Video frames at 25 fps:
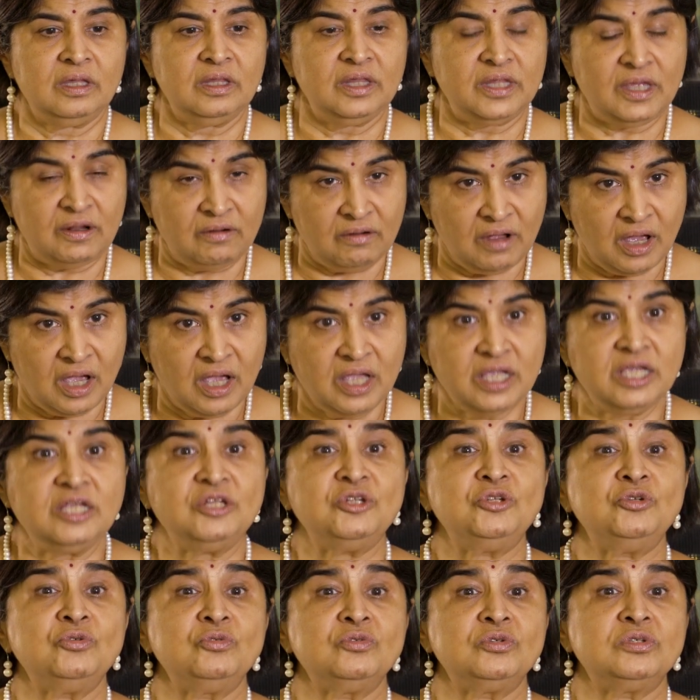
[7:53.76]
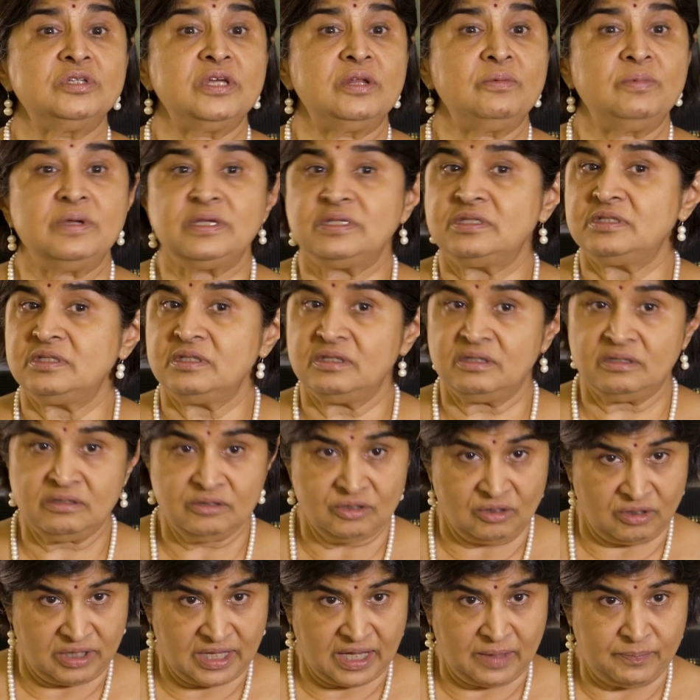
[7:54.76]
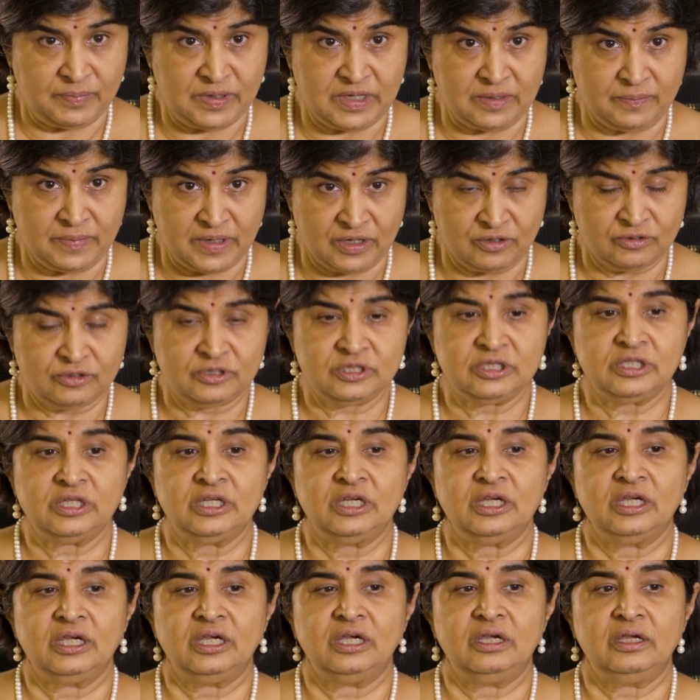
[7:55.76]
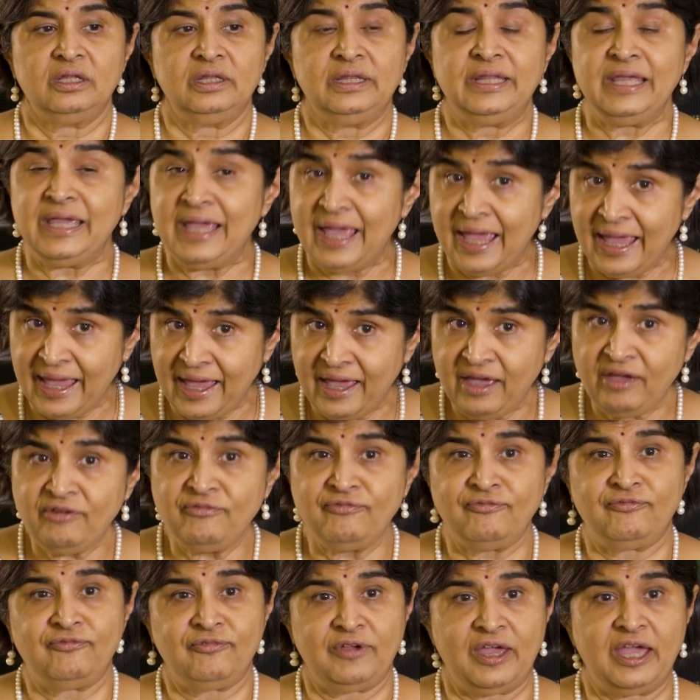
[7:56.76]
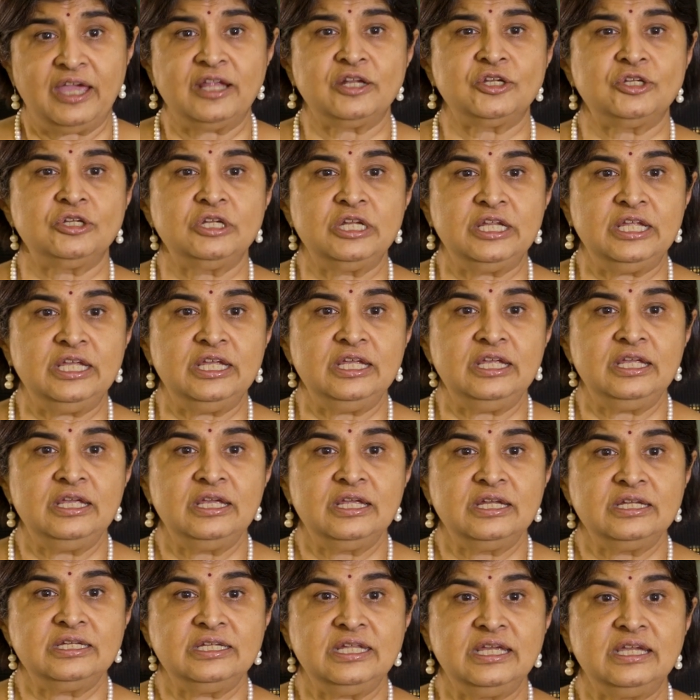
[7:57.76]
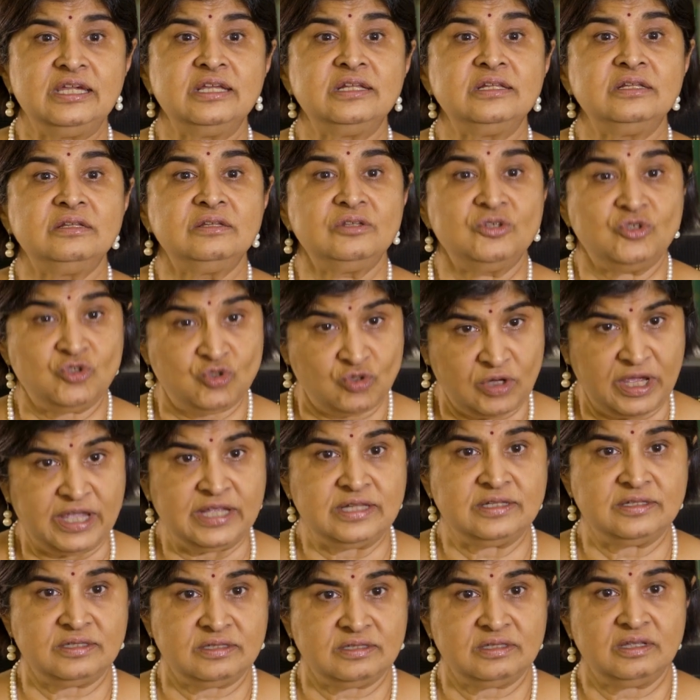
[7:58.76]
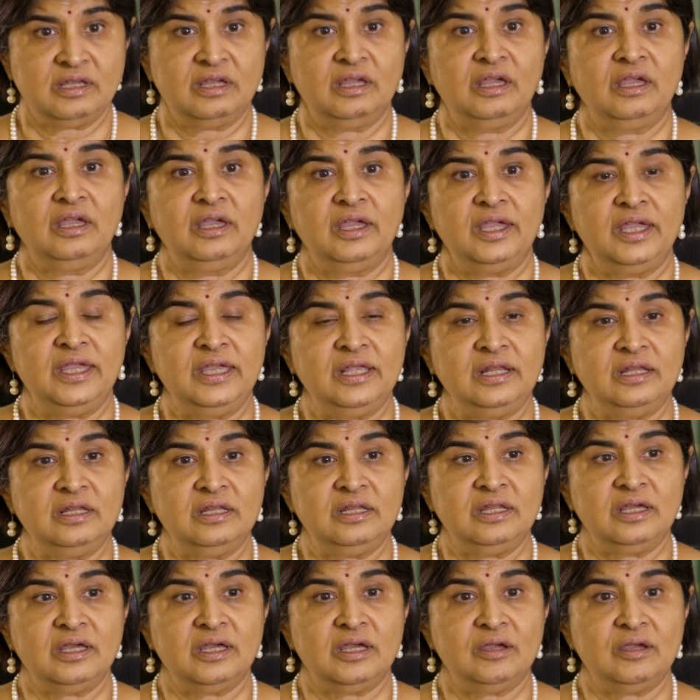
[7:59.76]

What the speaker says: there are issues that we're still not happy about. They have actually taken strides in